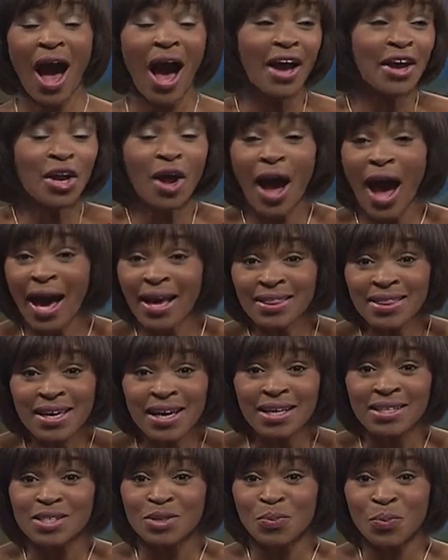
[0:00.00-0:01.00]
You know, I think
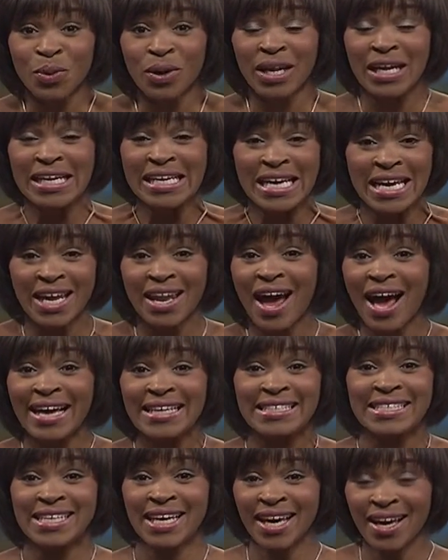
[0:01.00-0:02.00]
it's a pretty neat
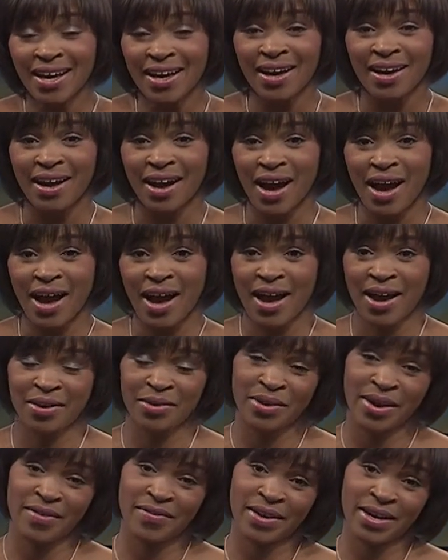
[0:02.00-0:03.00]
idea. I
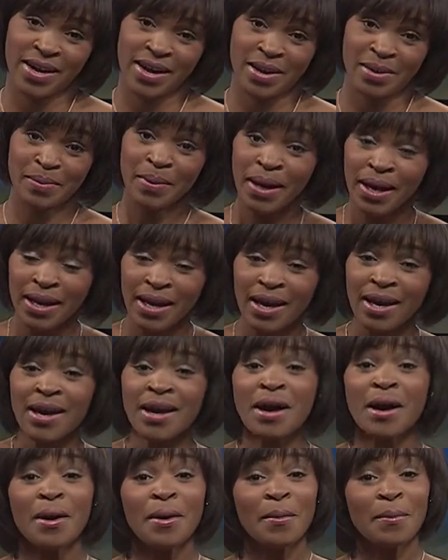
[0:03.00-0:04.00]
don't have that kind of money.
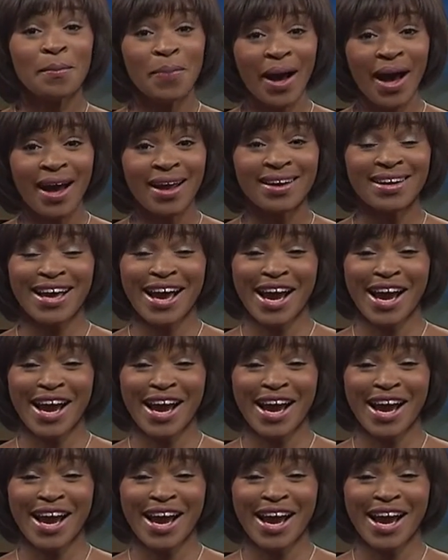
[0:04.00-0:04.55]
But